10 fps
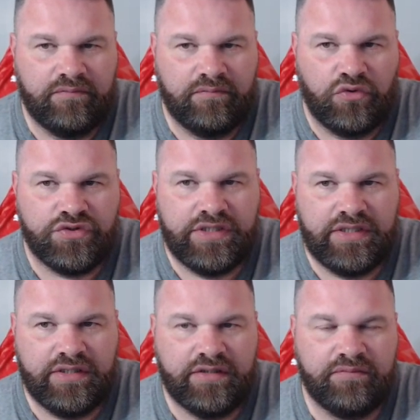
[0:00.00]
Much
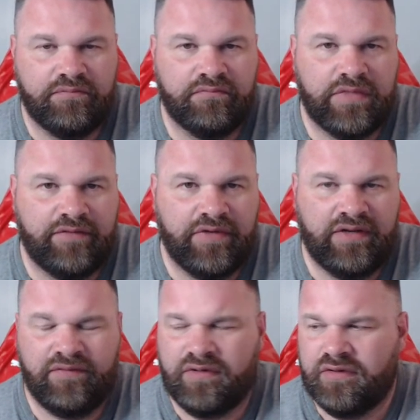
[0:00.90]
needed,
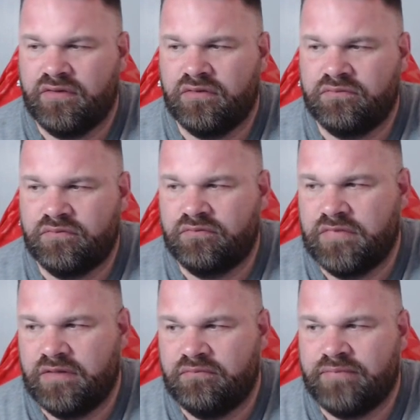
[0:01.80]
you know,
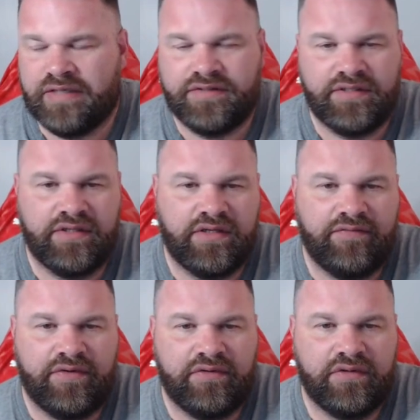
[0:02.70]
banter and
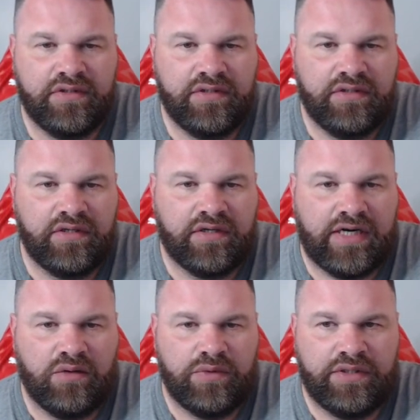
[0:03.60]
having a
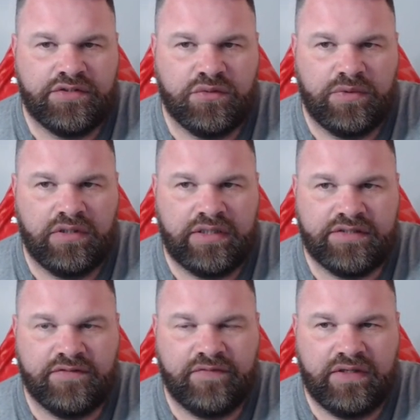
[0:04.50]
crack with some of the
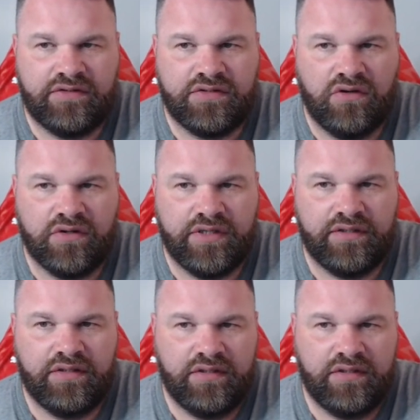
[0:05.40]
lads and that and talking.